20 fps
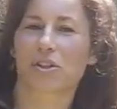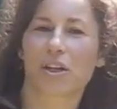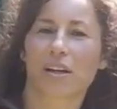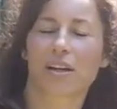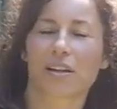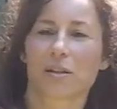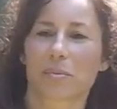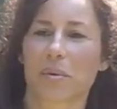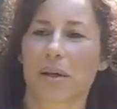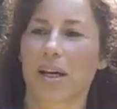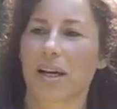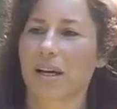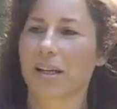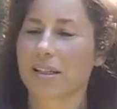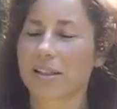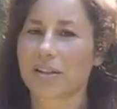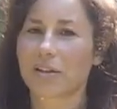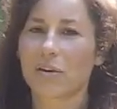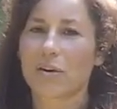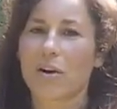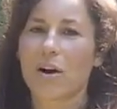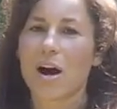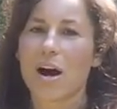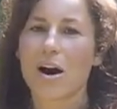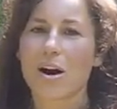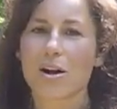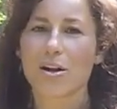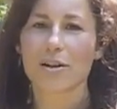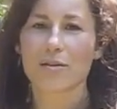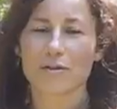chickens because they're
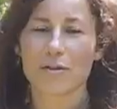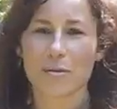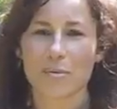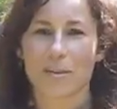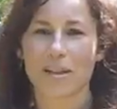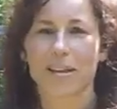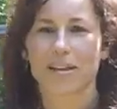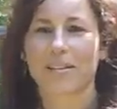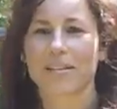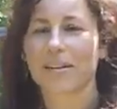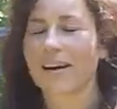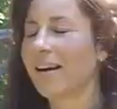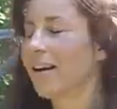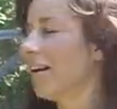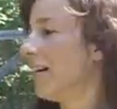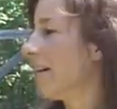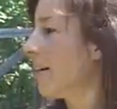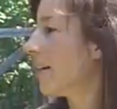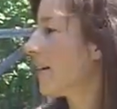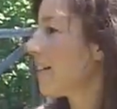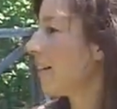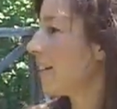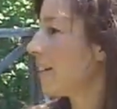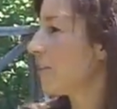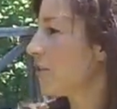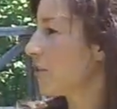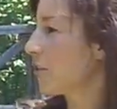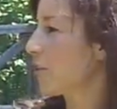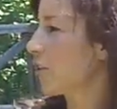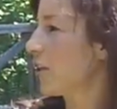all over the place.
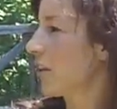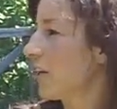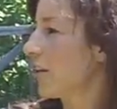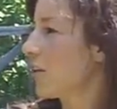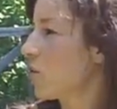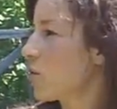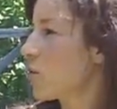Here's the chicken